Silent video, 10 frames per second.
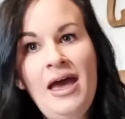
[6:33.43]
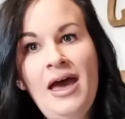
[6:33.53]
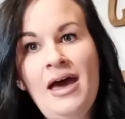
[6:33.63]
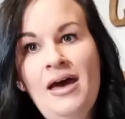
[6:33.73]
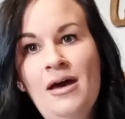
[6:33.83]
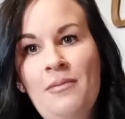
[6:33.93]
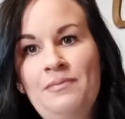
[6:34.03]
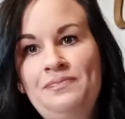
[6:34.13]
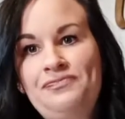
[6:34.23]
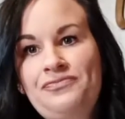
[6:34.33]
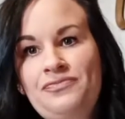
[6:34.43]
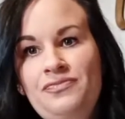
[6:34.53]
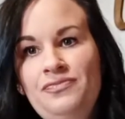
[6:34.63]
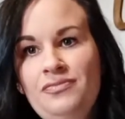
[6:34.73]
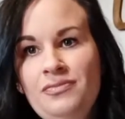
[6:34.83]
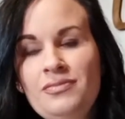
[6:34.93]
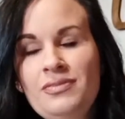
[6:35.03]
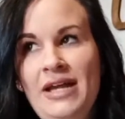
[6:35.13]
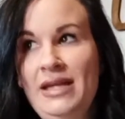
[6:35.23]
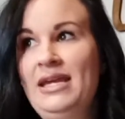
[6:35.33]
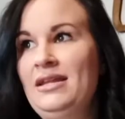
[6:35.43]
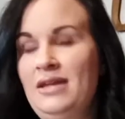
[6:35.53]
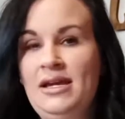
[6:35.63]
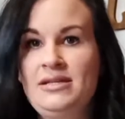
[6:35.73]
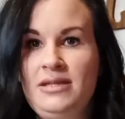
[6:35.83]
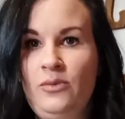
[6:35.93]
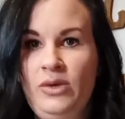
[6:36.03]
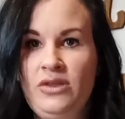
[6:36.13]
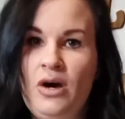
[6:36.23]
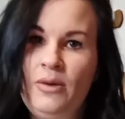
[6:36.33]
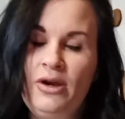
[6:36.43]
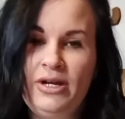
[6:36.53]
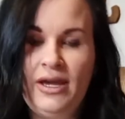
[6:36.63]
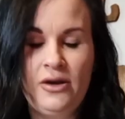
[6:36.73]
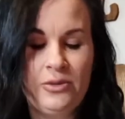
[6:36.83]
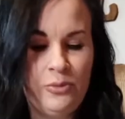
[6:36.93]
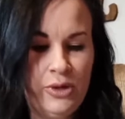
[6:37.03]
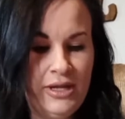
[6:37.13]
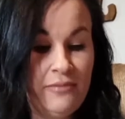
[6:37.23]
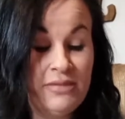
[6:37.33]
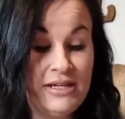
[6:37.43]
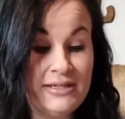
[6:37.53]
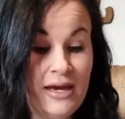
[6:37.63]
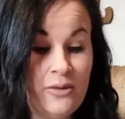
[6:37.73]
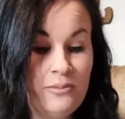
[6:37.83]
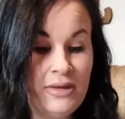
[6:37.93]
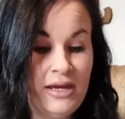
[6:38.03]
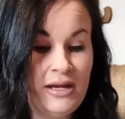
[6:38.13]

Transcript: And again, like I said, we thought we already had our boy name picked out, but